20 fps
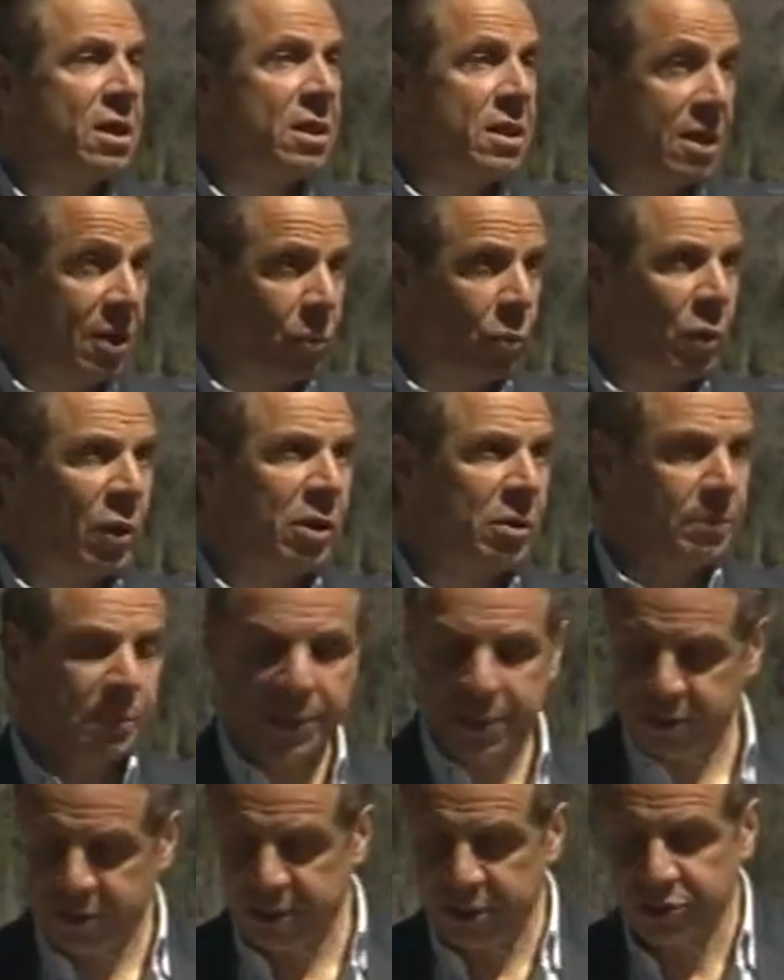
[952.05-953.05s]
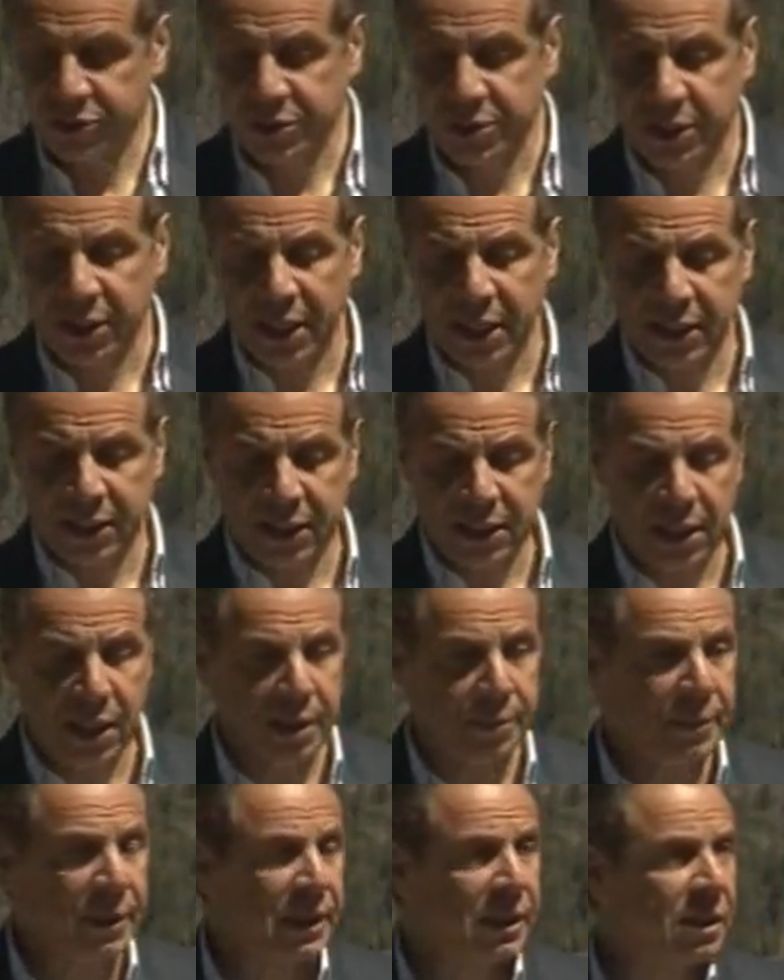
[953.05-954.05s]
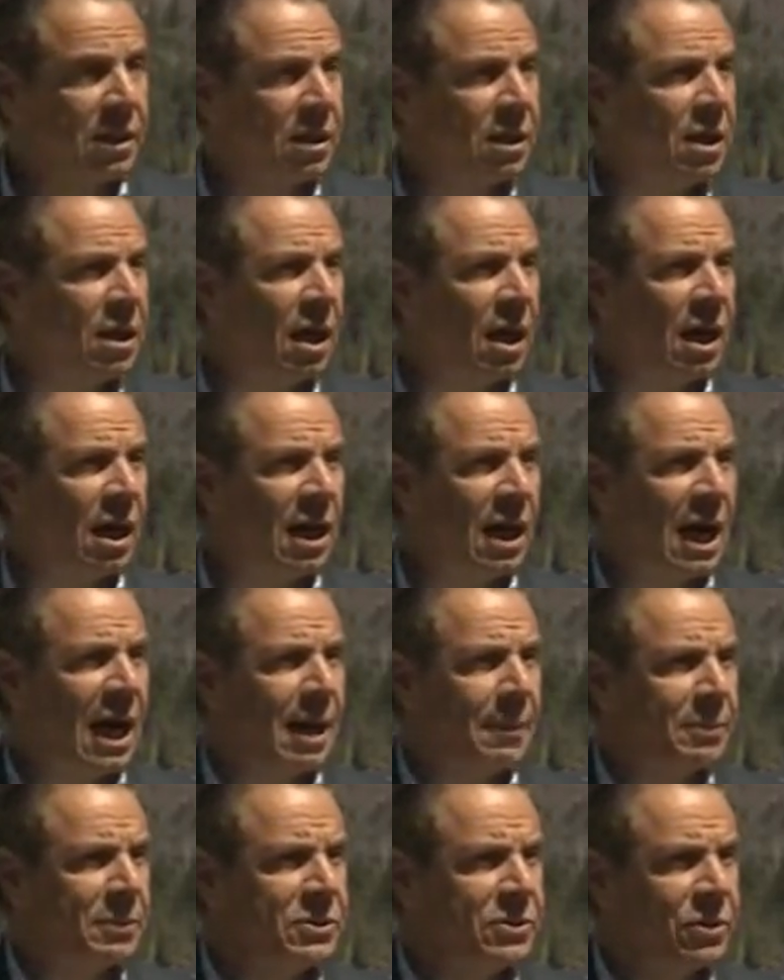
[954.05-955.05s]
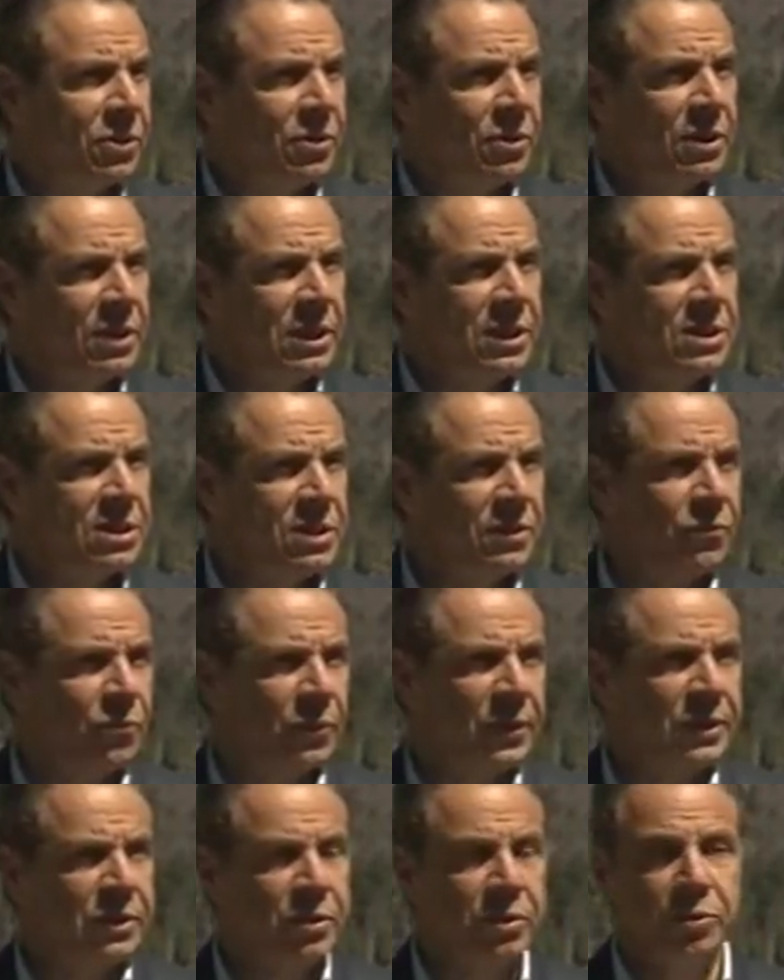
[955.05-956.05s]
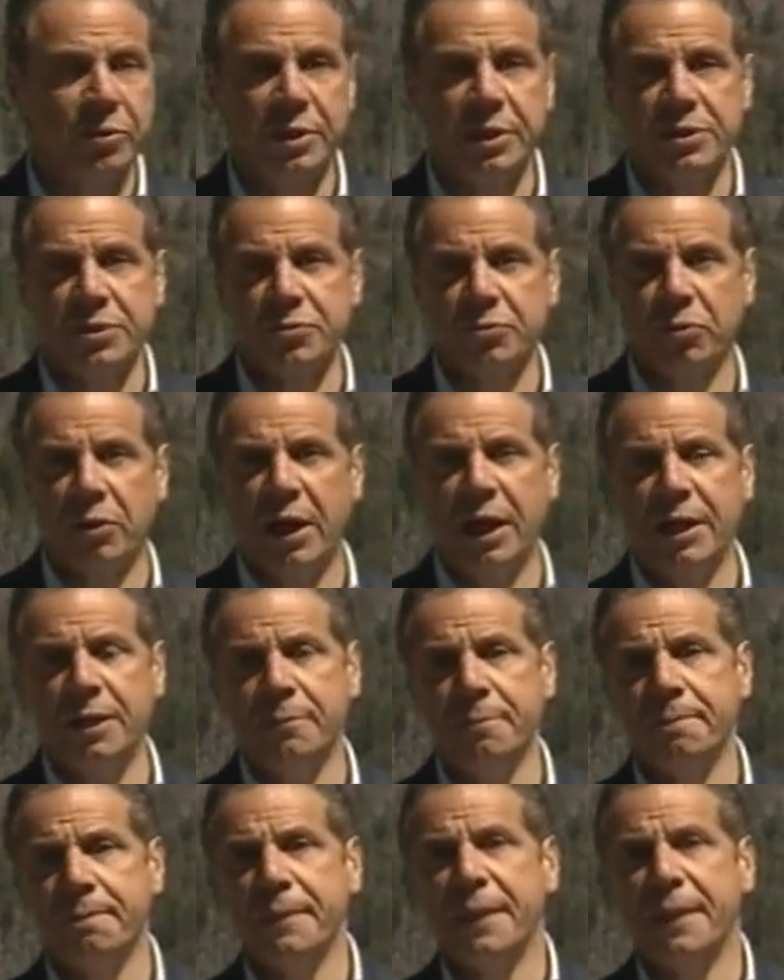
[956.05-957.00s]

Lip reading: There will be additional economic opportunities if we do this right.